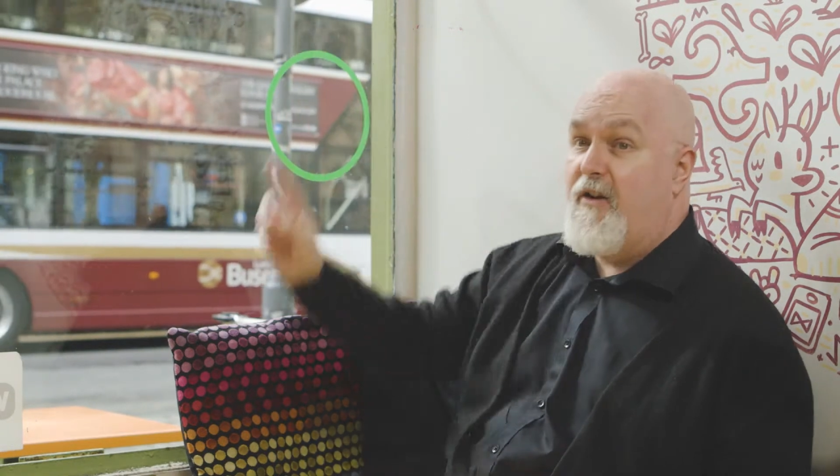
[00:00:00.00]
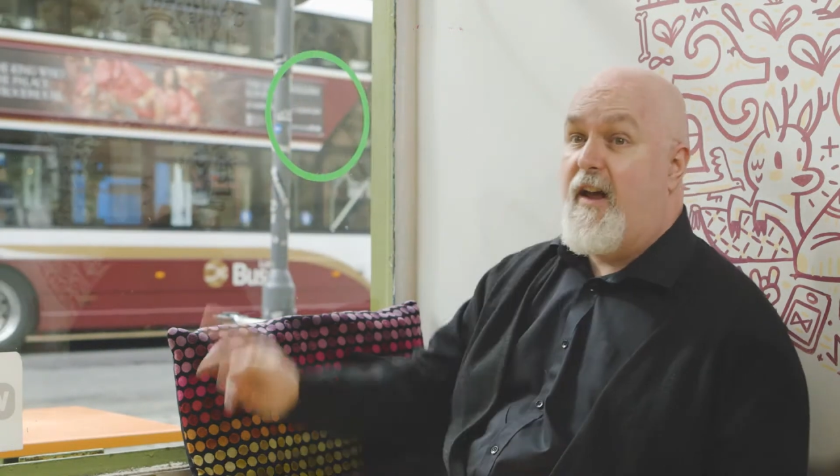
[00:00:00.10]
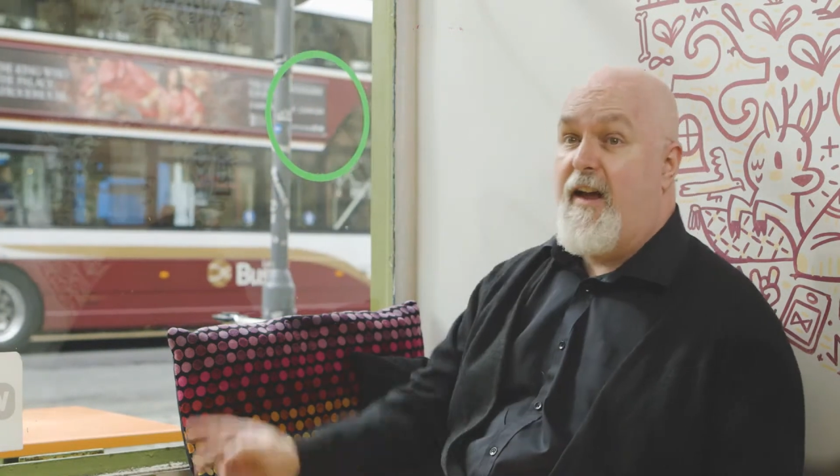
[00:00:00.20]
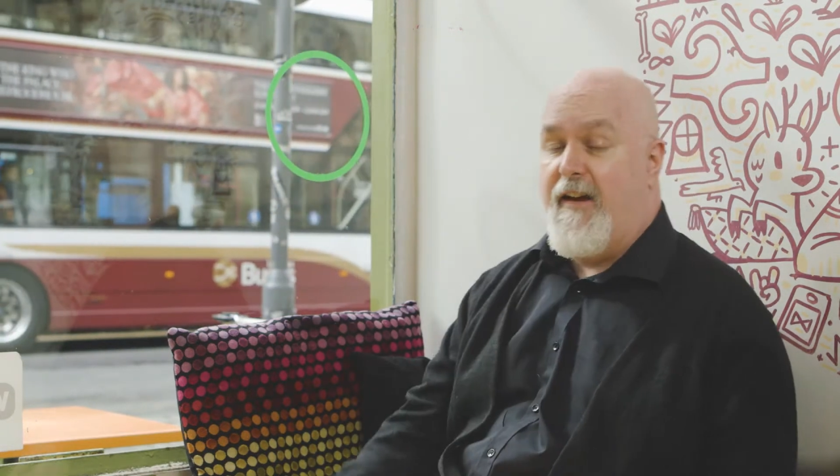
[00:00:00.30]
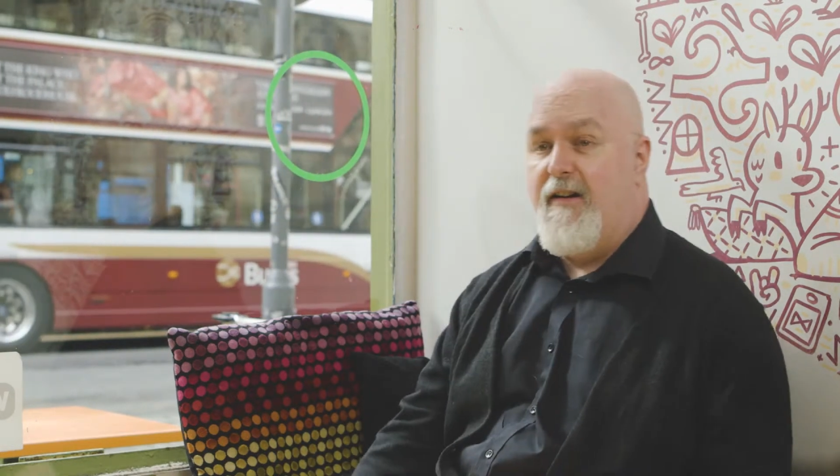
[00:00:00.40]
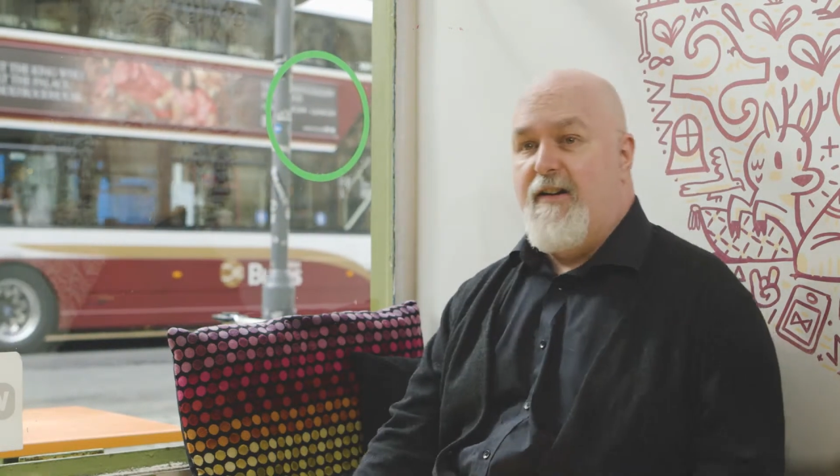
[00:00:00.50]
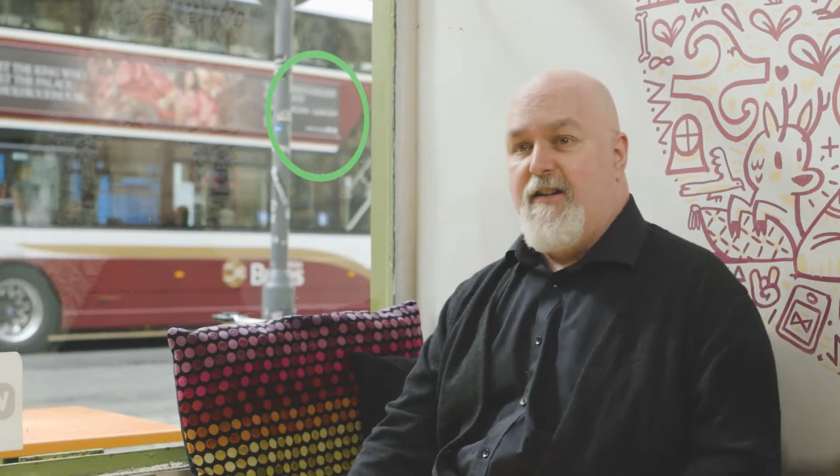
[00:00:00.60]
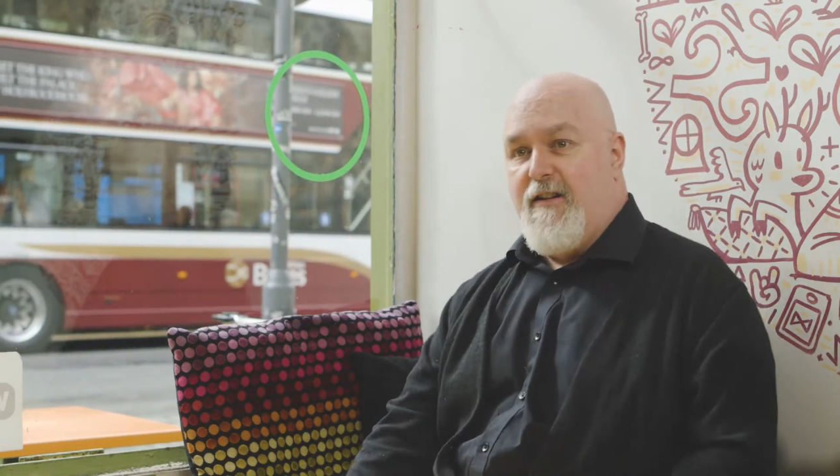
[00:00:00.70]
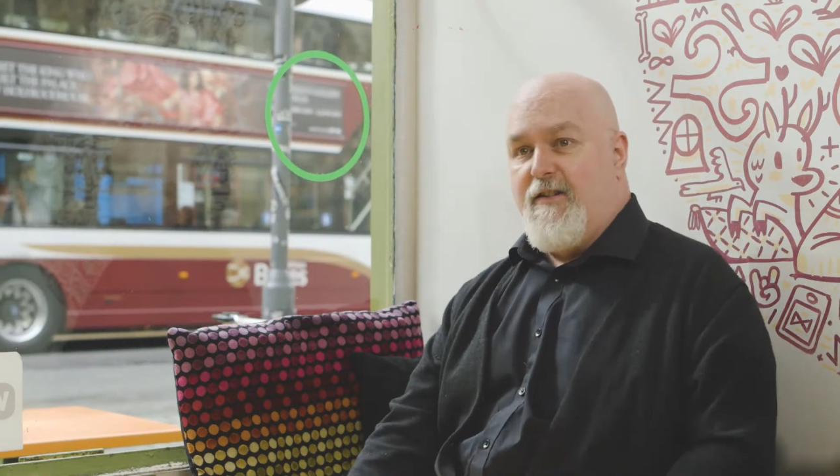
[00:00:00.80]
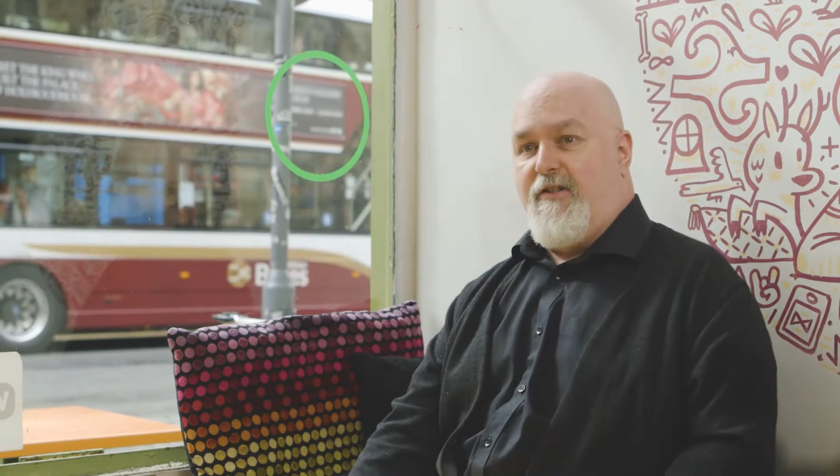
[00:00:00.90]
there.
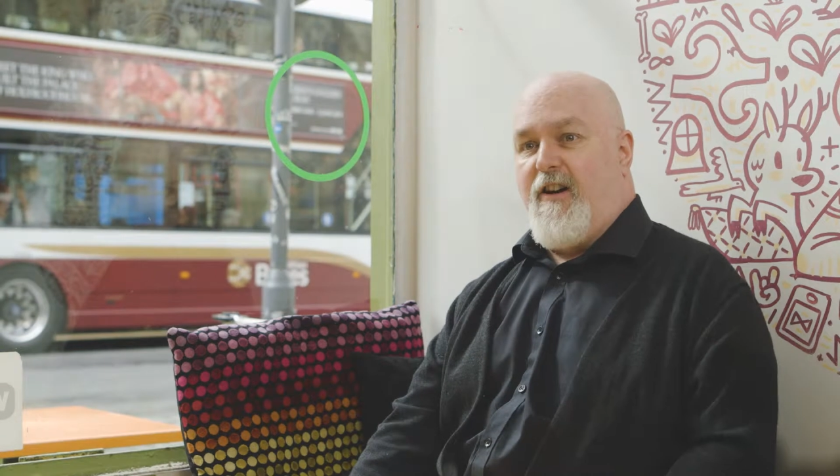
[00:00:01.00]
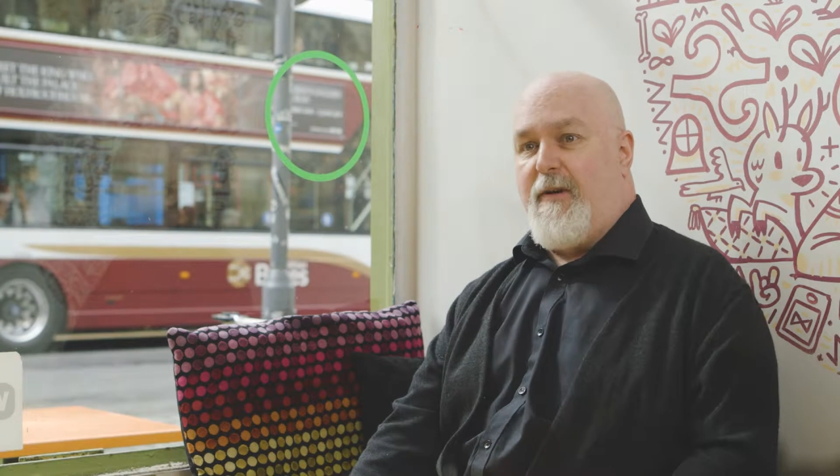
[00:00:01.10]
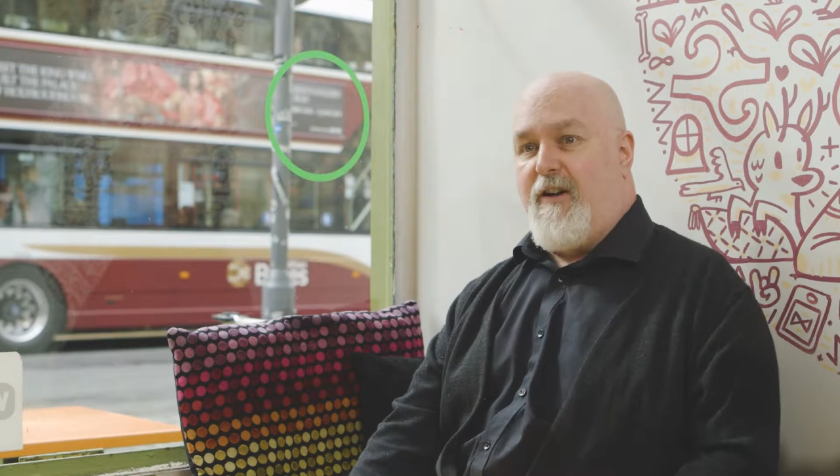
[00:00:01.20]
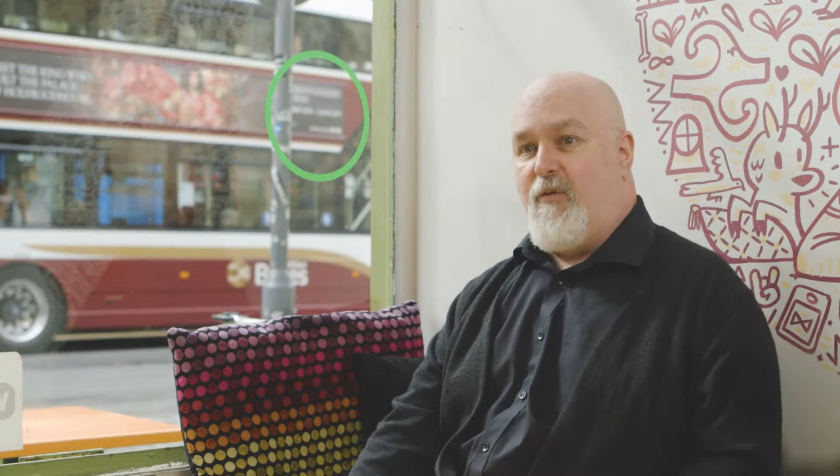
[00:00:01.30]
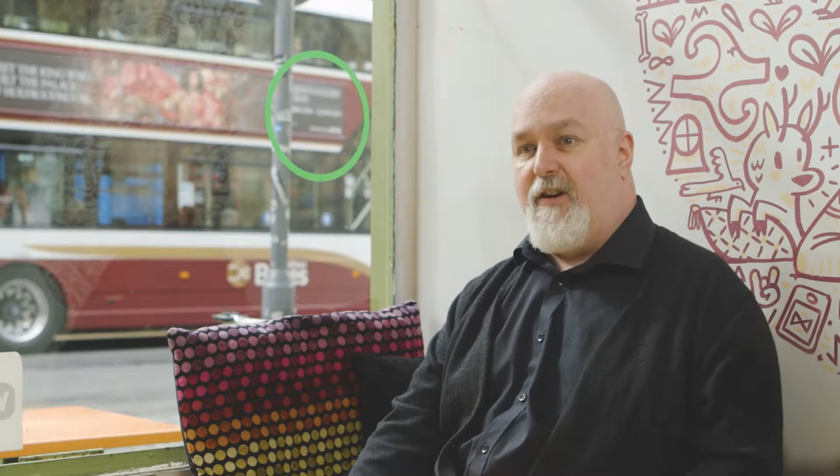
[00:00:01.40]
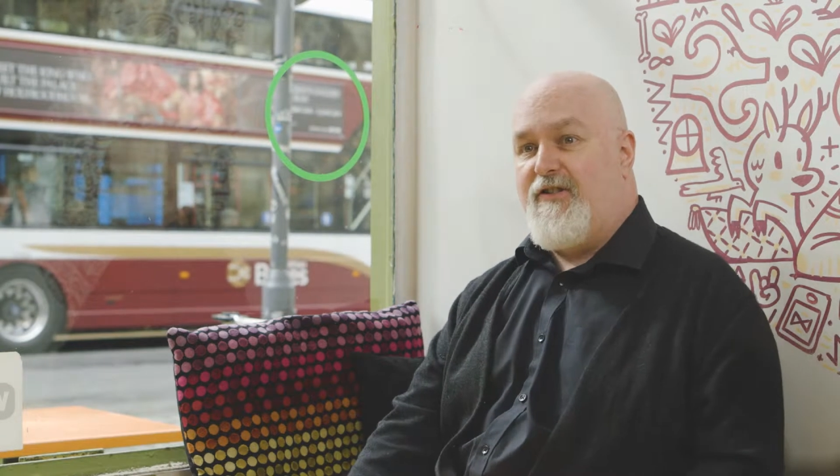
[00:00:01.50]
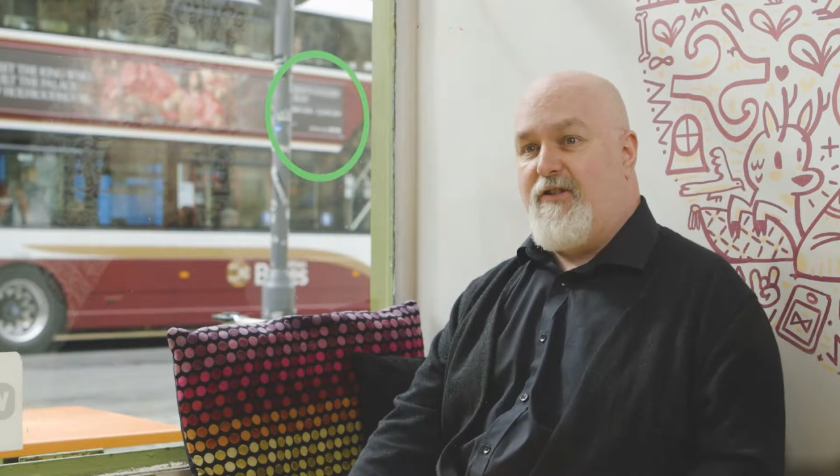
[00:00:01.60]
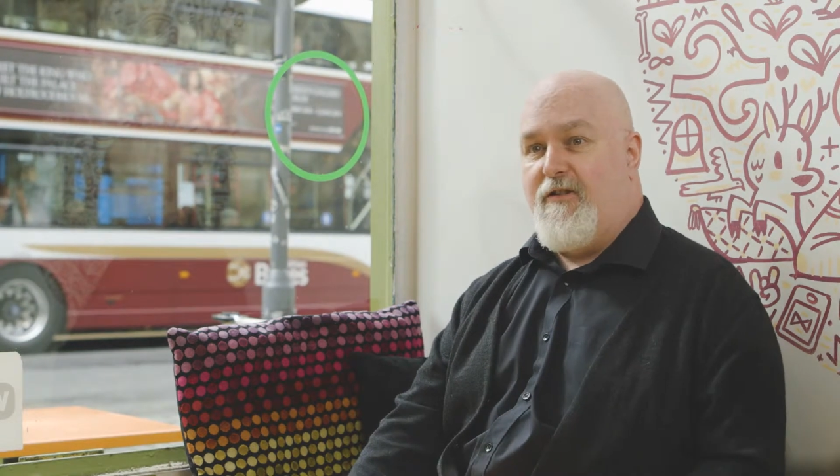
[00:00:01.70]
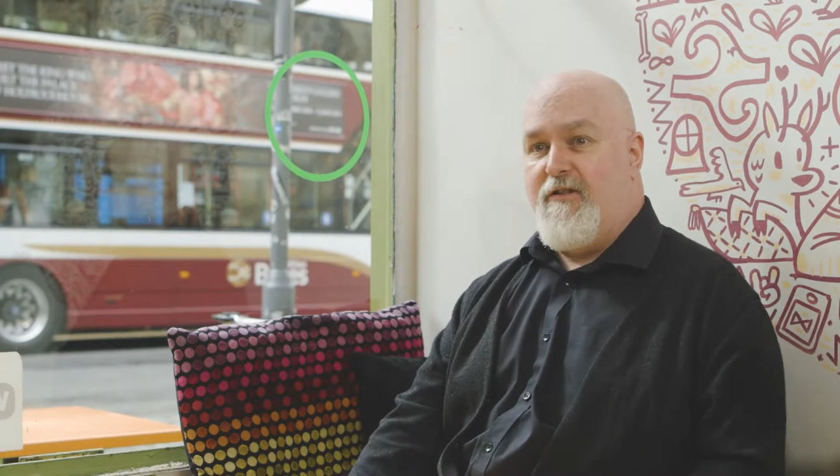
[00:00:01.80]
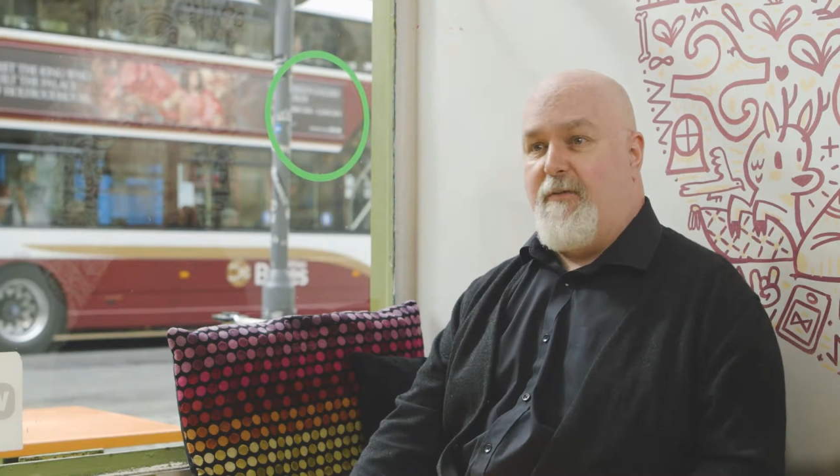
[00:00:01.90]
So I've been a resident,